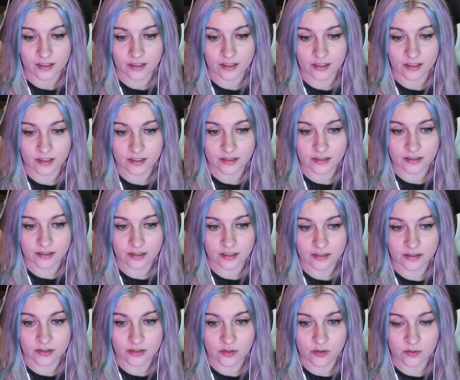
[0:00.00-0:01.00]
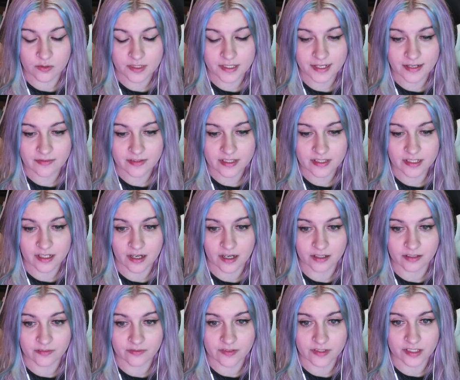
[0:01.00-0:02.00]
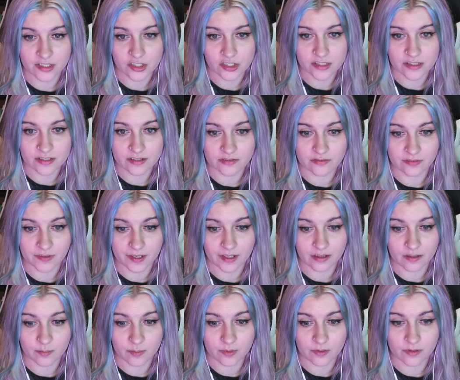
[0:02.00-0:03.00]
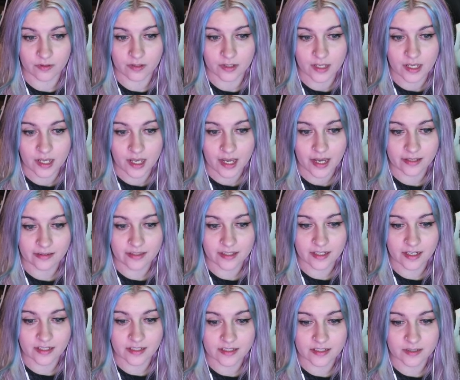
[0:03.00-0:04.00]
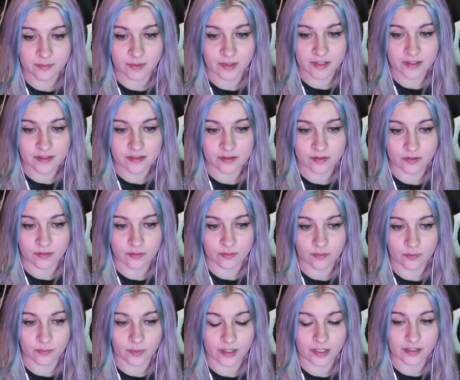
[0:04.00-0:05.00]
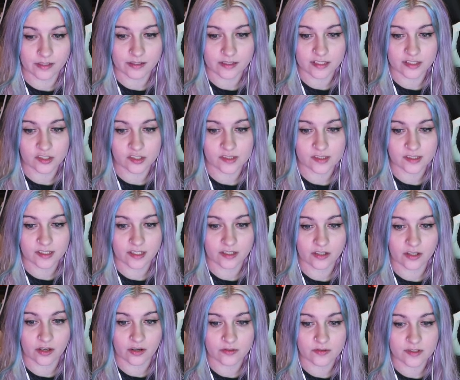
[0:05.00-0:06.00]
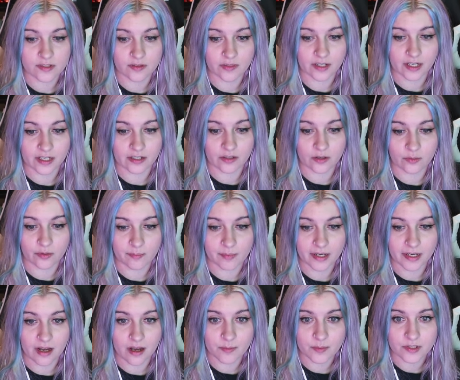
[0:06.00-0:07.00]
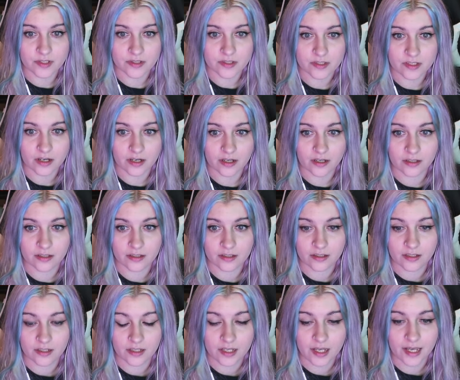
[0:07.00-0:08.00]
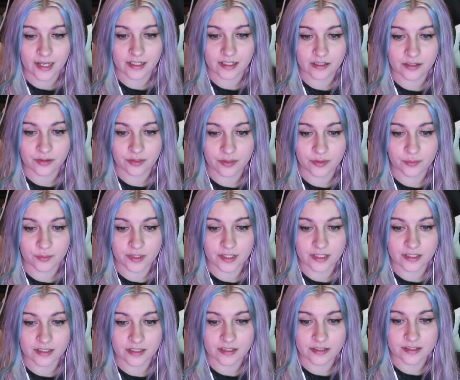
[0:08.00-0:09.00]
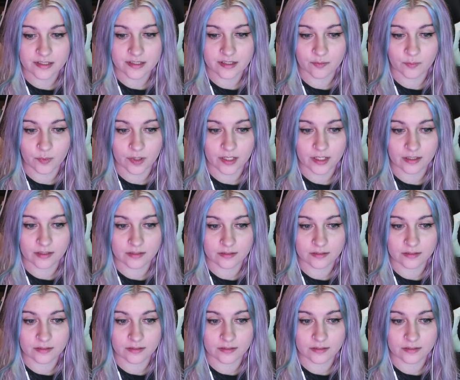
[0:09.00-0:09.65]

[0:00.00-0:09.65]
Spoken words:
I don't have a ton of digits available. I think I need to pencil where digits can go so that I know what my options are. I need a 3 in here somewhere.